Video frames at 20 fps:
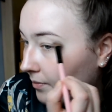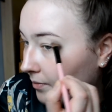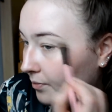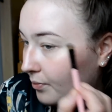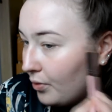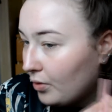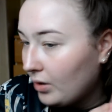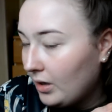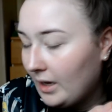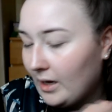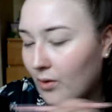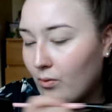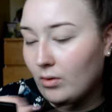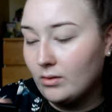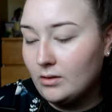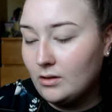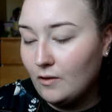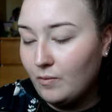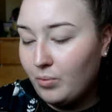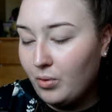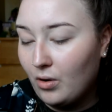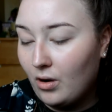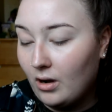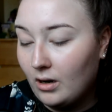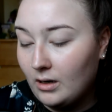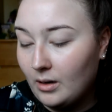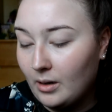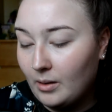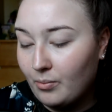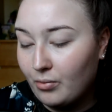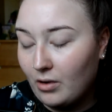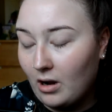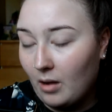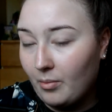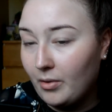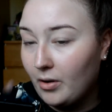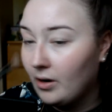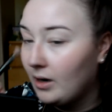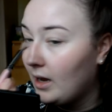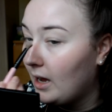but like once I've put on like brow
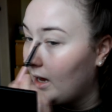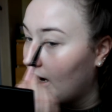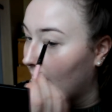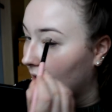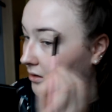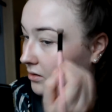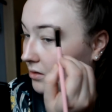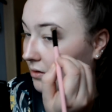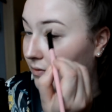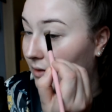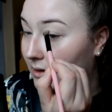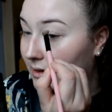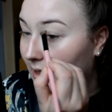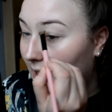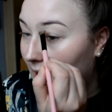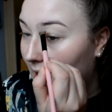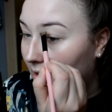bone highlight and stuff like that,